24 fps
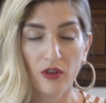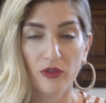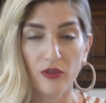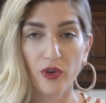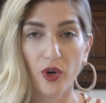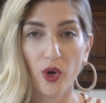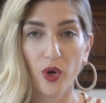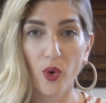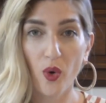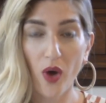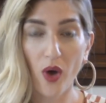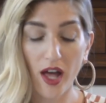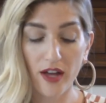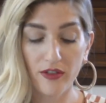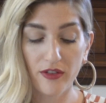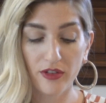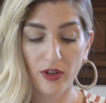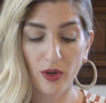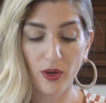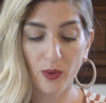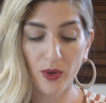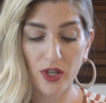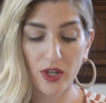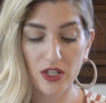For
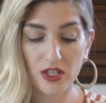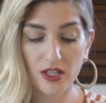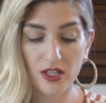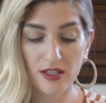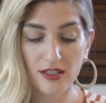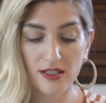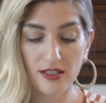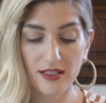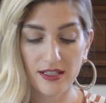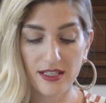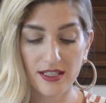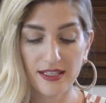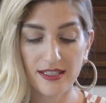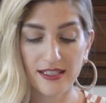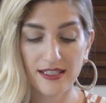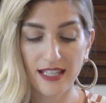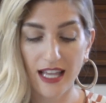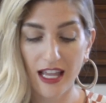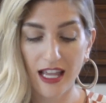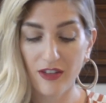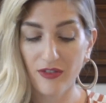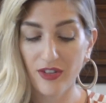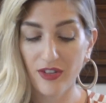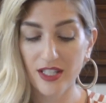whoever wishes to
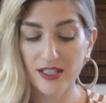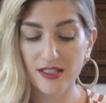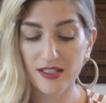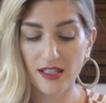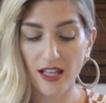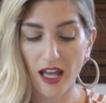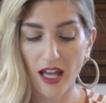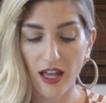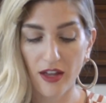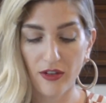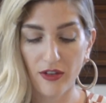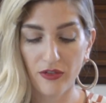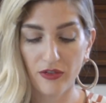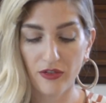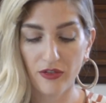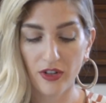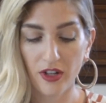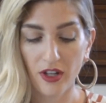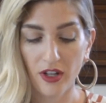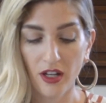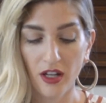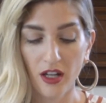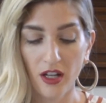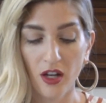save his
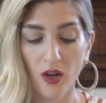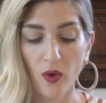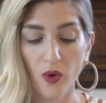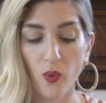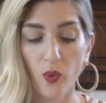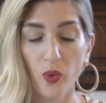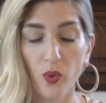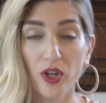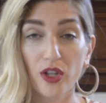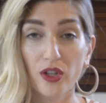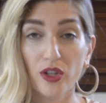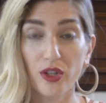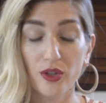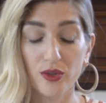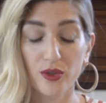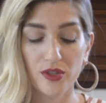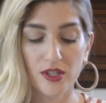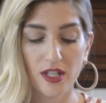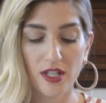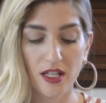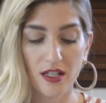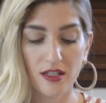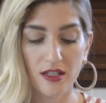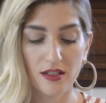life will
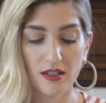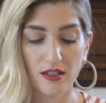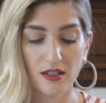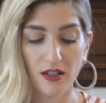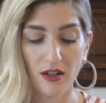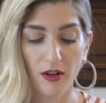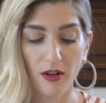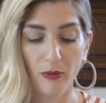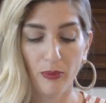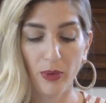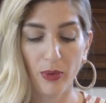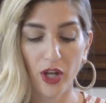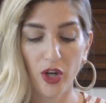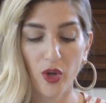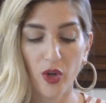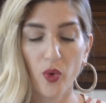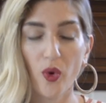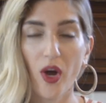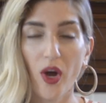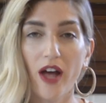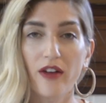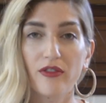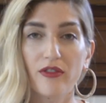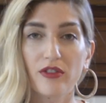lose it, but
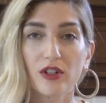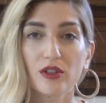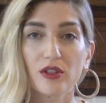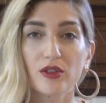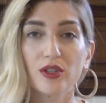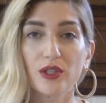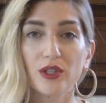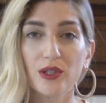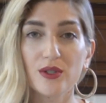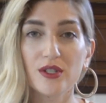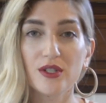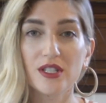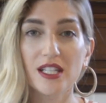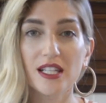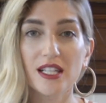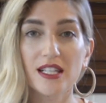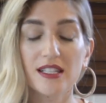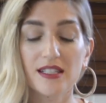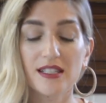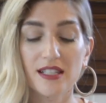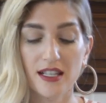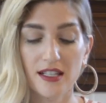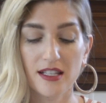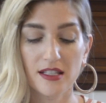whoever
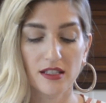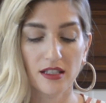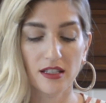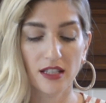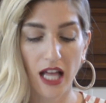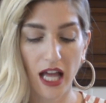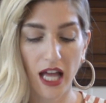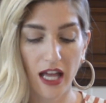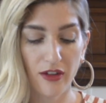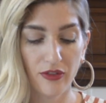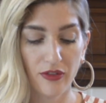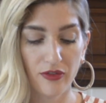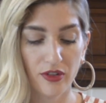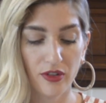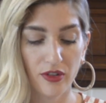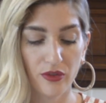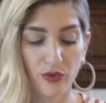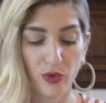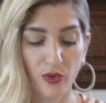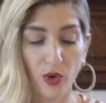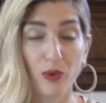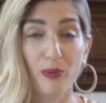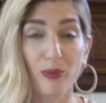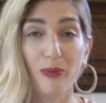loses his life
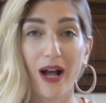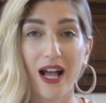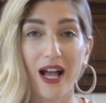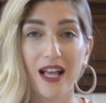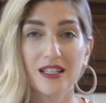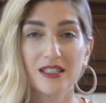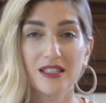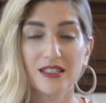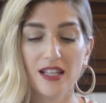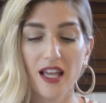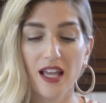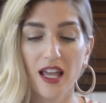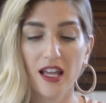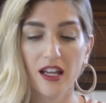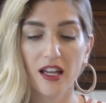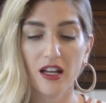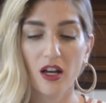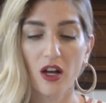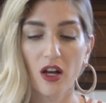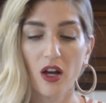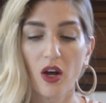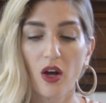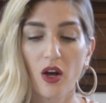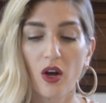for my sake
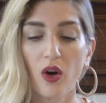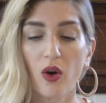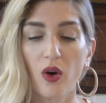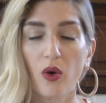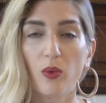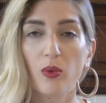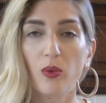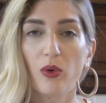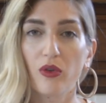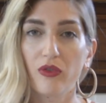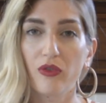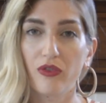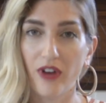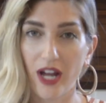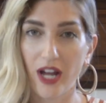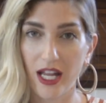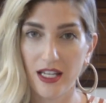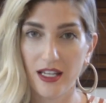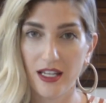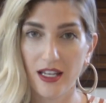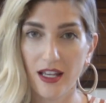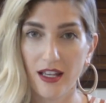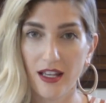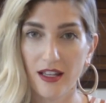will
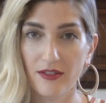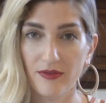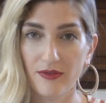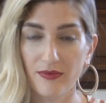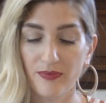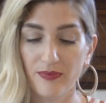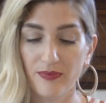find it.